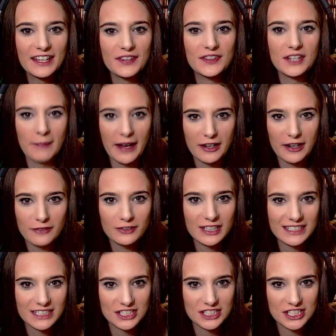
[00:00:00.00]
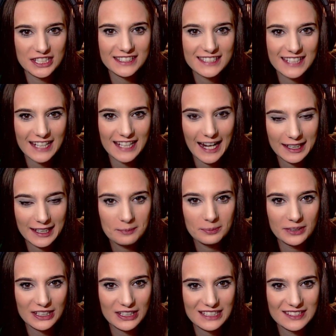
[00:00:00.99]
the amount of conditions that I can
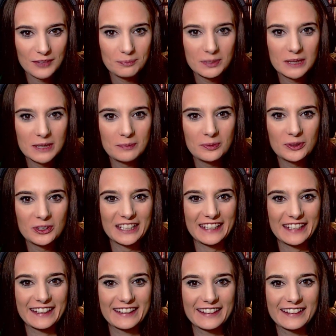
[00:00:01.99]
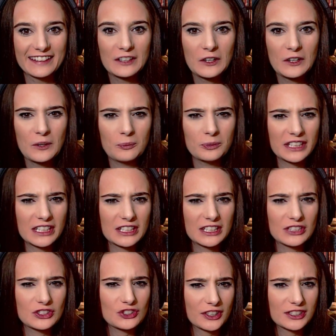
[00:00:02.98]
place on people in really
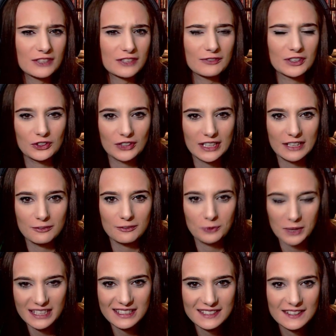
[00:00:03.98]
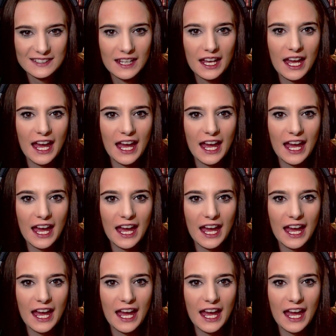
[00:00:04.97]
constructive and creative ways.